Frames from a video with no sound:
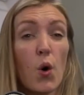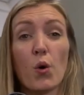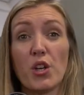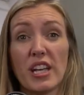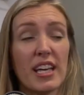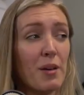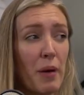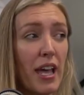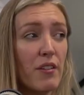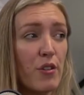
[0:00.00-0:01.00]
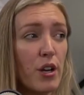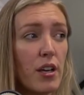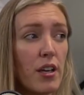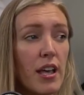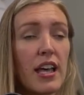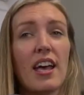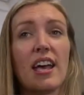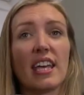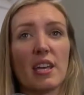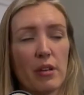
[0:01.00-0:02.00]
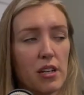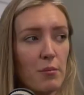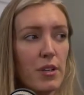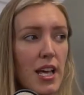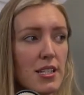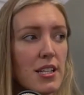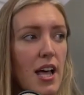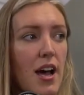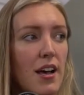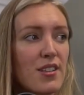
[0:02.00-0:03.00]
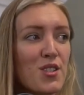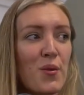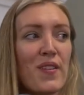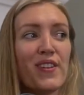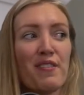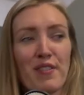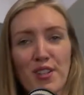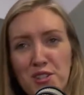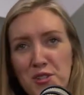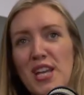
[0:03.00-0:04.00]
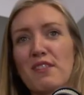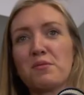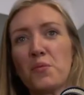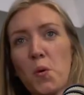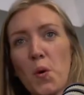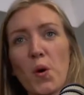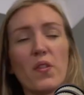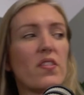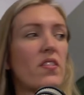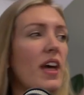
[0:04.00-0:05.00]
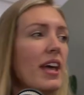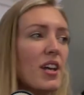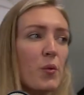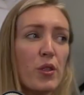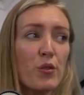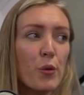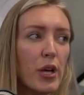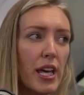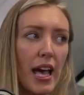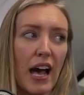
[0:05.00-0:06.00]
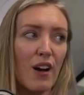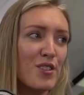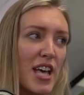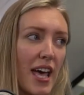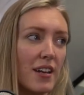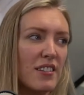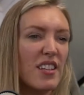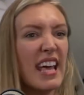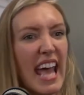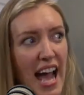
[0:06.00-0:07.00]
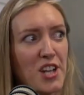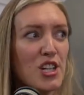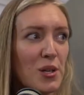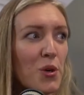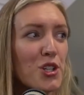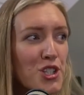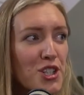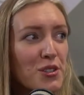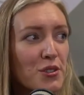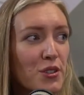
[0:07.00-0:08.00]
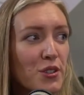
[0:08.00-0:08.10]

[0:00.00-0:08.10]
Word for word: or you didn't get paid for it, give me a number next to that. So when they filter it even more, they end up with three out of 10 that they actually want to do. You